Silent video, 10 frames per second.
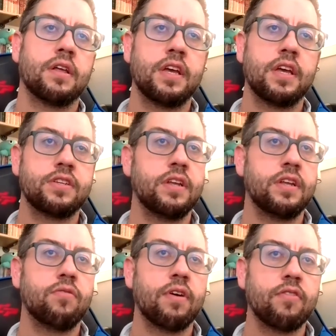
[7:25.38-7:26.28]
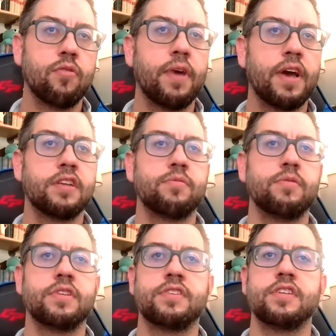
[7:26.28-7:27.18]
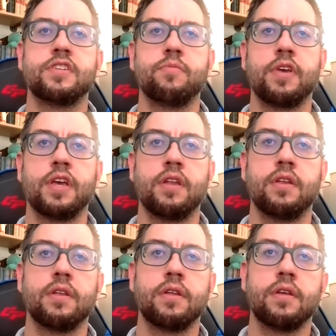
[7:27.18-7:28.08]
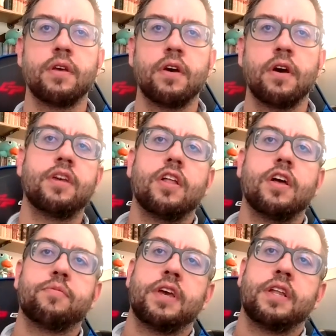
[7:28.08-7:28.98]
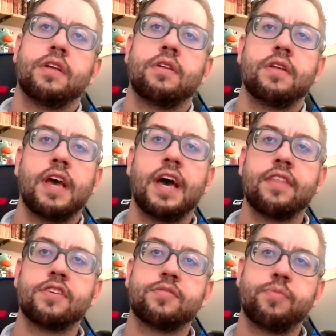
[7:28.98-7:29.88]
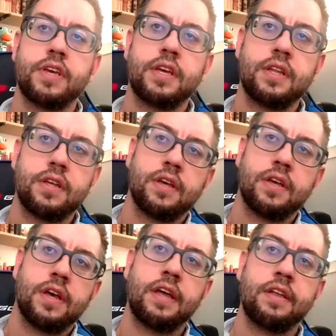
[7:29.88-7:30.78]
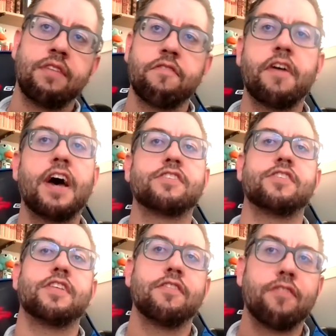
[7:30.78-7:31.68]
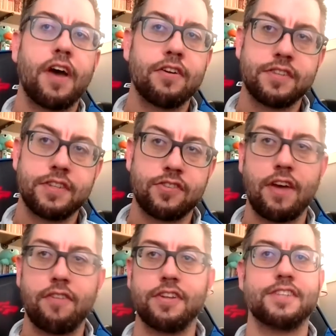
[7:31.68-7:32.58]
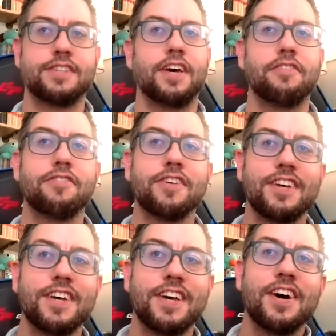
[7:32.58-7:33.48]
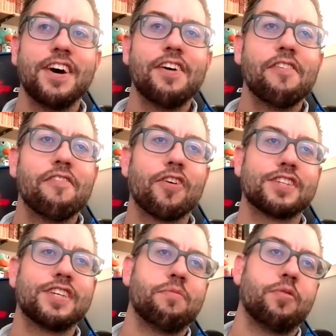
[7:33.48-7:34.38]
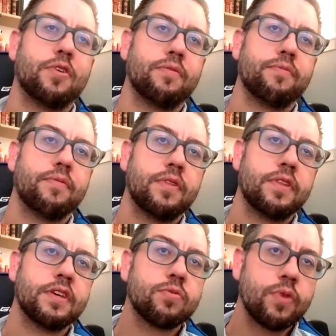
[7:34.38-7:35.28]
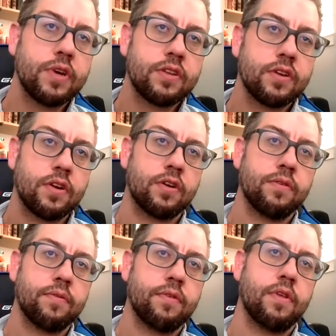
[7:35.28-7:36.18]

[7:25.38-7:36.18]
allocation, and revenue management decision making, all updated at the speed and even faster than the virus is traveling itself. For example, this winter,